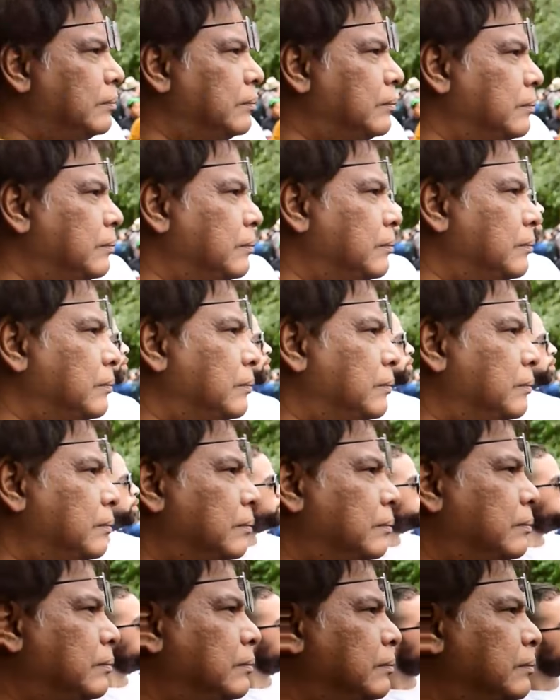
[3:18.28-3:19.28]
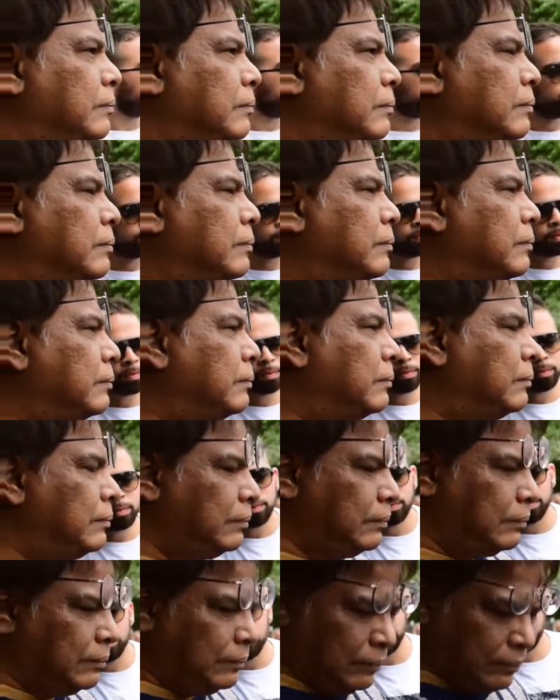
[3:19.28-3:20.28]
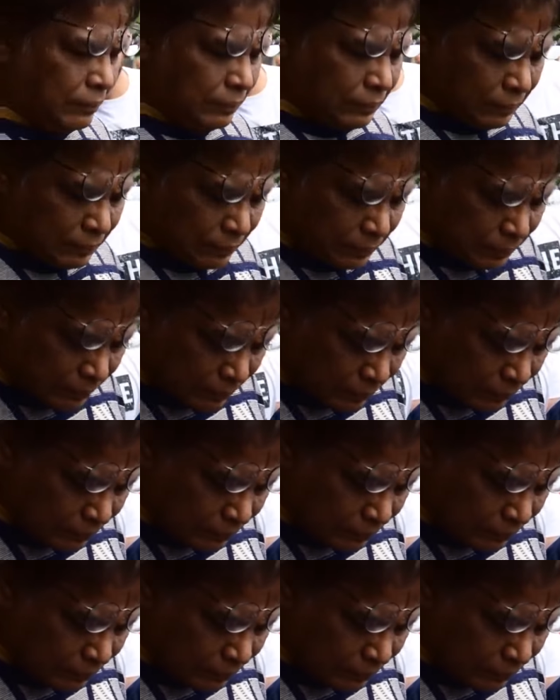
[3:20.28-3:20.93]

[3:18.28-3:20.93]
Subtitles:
This person isn't speaking.